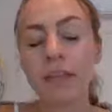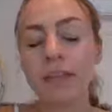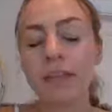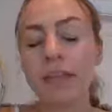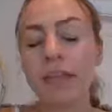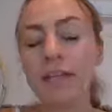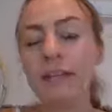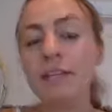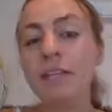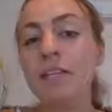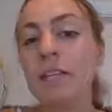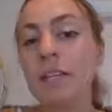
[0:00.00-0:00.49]
And
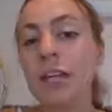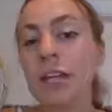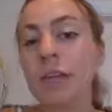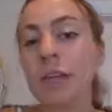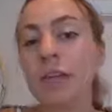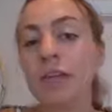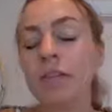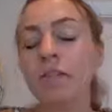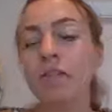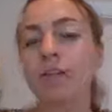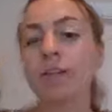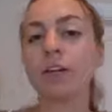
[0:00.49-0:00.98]
then
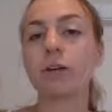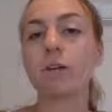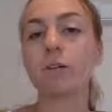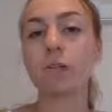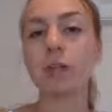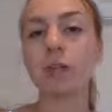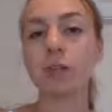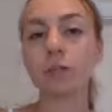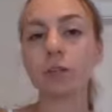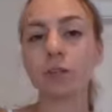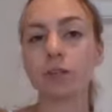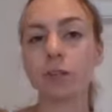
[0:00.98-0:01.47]
for
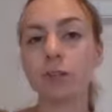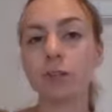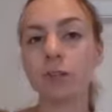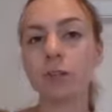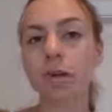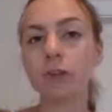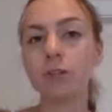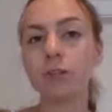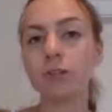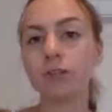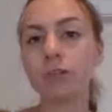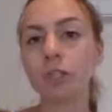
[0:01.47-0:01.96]

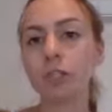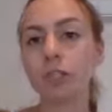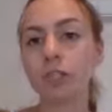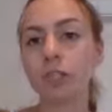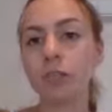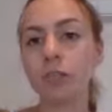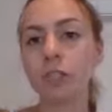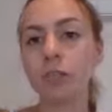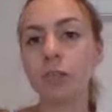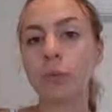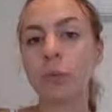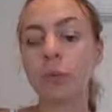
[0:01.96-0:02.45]
post-workout
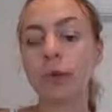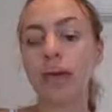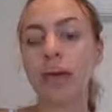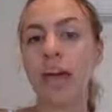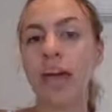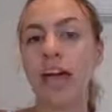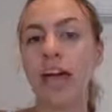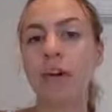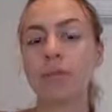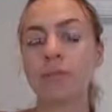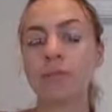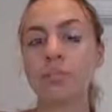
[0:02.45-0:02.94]
nutrition, you want to
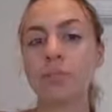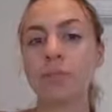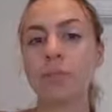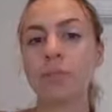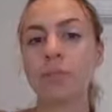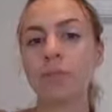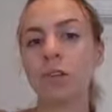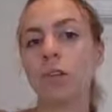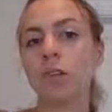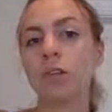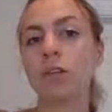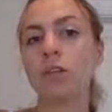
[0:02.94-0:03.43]
have
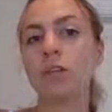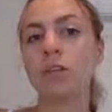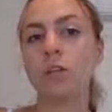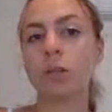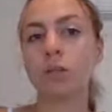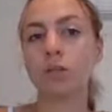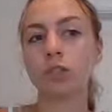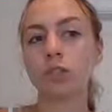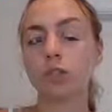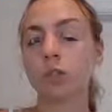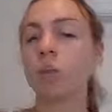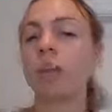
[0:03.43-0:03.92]
something,
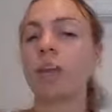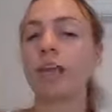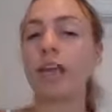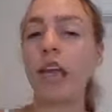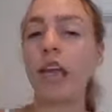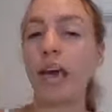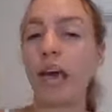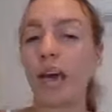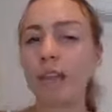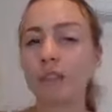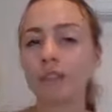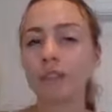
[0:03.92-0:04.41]
shortly
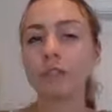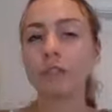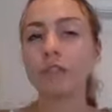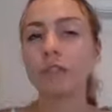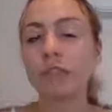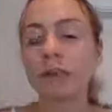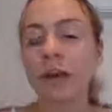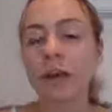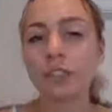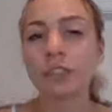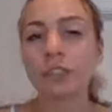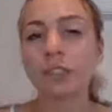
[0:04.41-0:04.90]
after
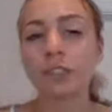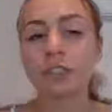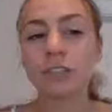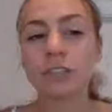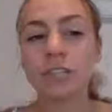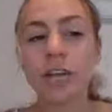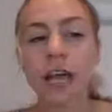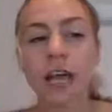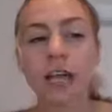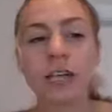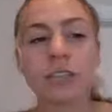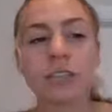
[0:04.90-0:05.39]
you
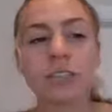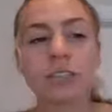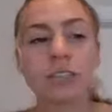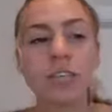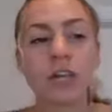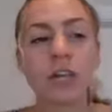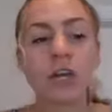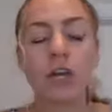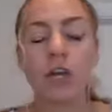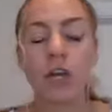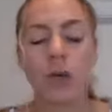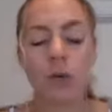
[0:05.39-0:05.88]
exercise.
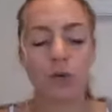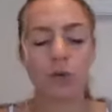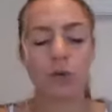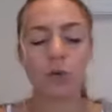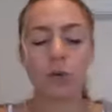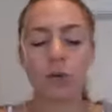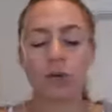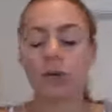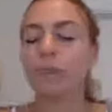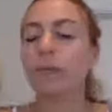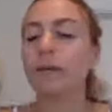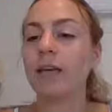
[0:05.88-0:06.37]

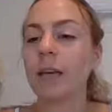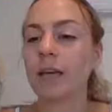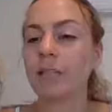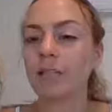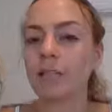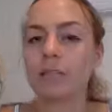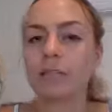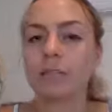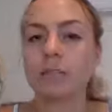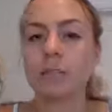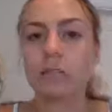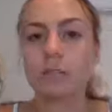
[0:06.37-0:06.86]
You want to be
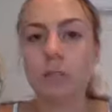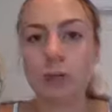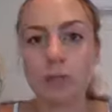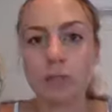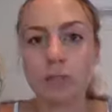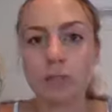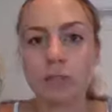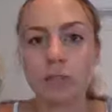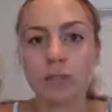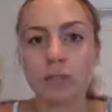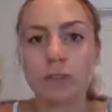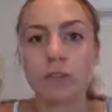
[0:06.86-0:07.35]
having some
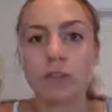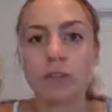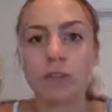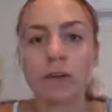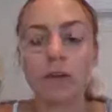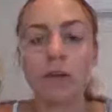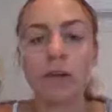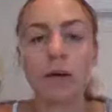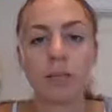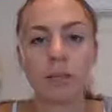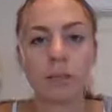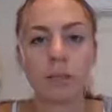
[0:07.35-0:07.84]
protein
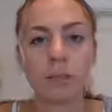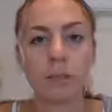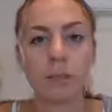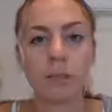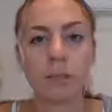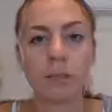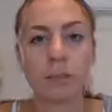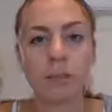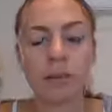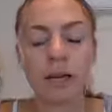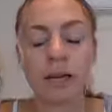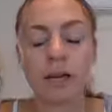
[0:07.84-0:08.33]
for muscle
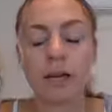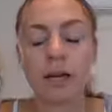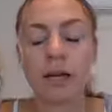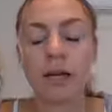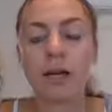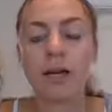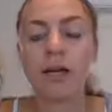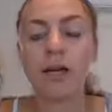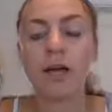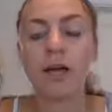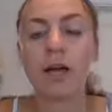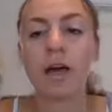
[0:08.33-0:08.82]

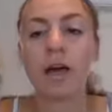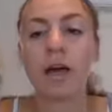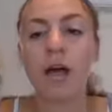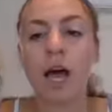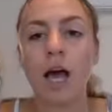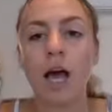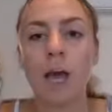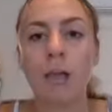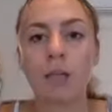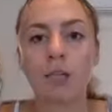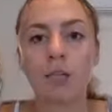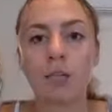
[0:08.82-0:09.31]
repair,
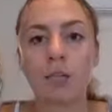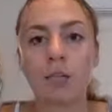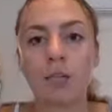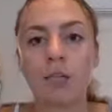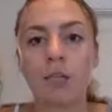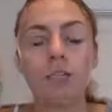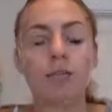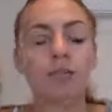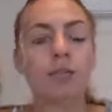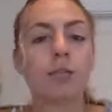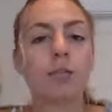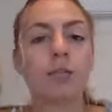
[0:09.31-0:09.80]

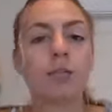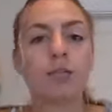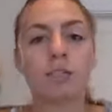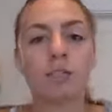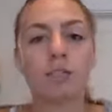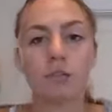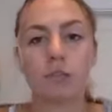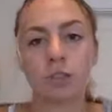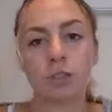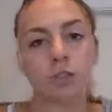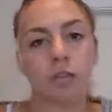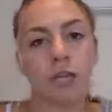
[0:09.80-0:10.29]
especially if you're doing
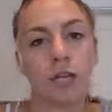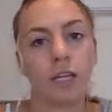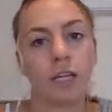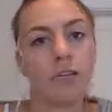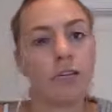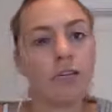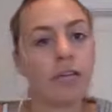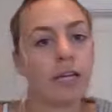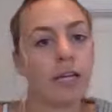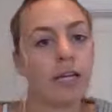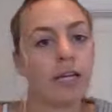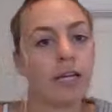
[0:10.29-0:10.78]
some
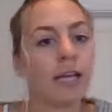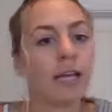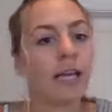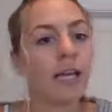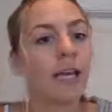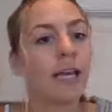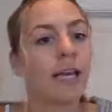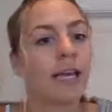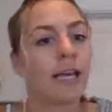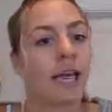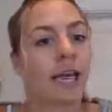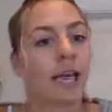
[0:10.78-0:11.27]
strength training,
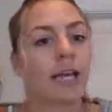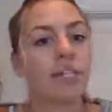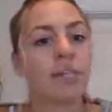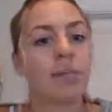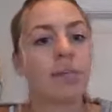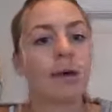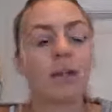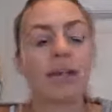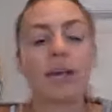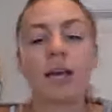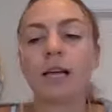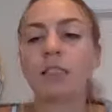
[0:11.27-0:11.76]
as
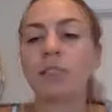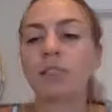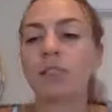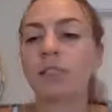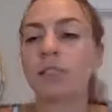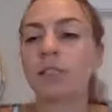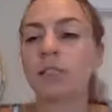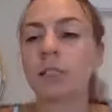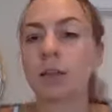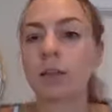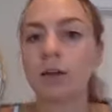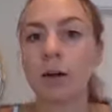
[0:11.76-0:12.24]
well as
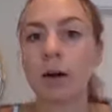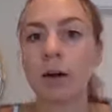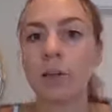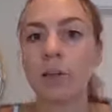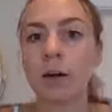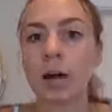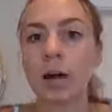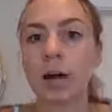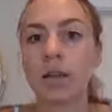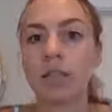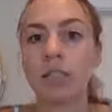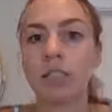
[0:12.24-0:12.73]
some
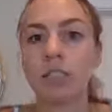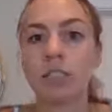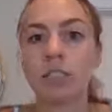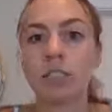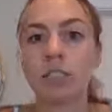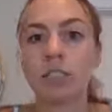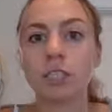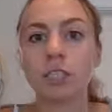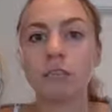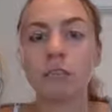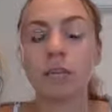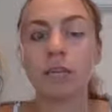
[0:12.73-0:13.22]

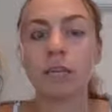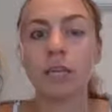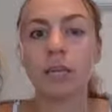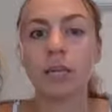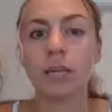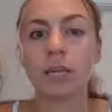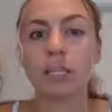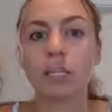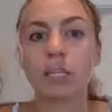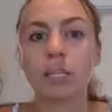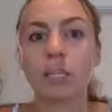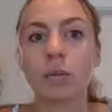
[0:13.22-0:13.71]
carbohydrates to
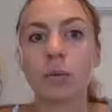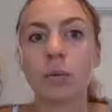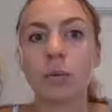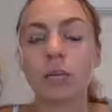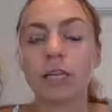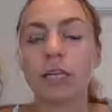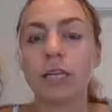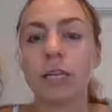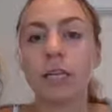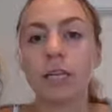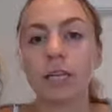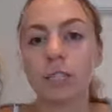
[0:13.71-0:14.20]
replenish your
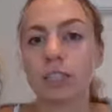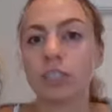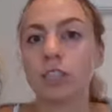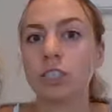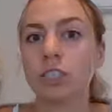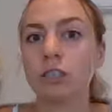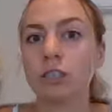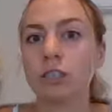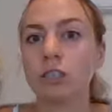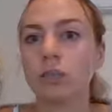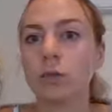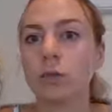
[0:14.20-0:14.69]

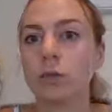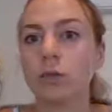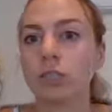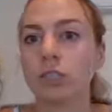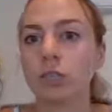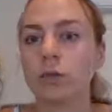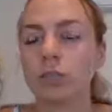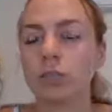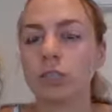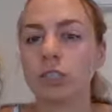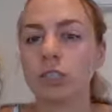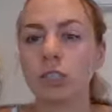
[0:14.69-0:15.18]
glycogen
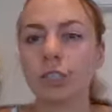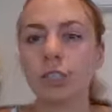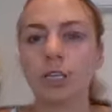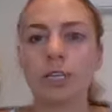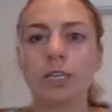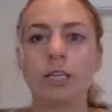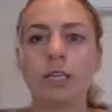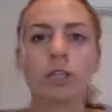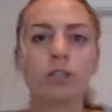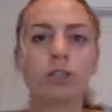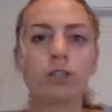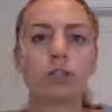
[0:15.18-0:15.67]
stores, which is
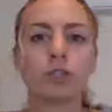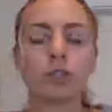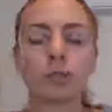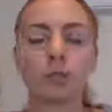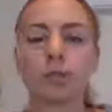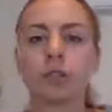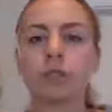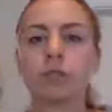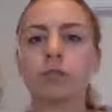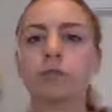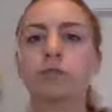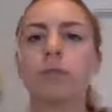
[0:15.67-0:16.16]
like your
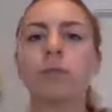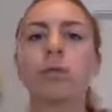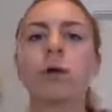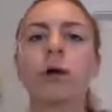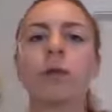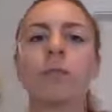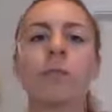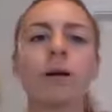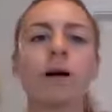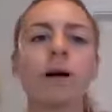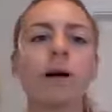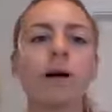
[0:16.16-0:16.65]
storage
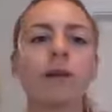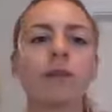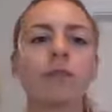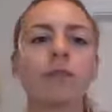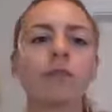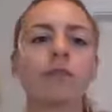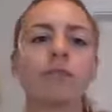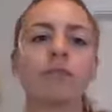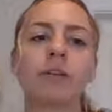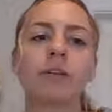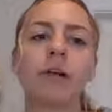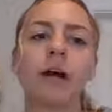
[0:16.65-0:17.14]
form
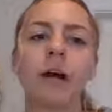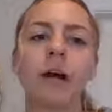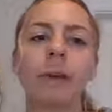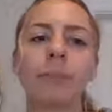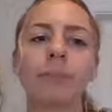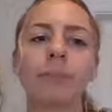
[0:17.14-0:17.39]
of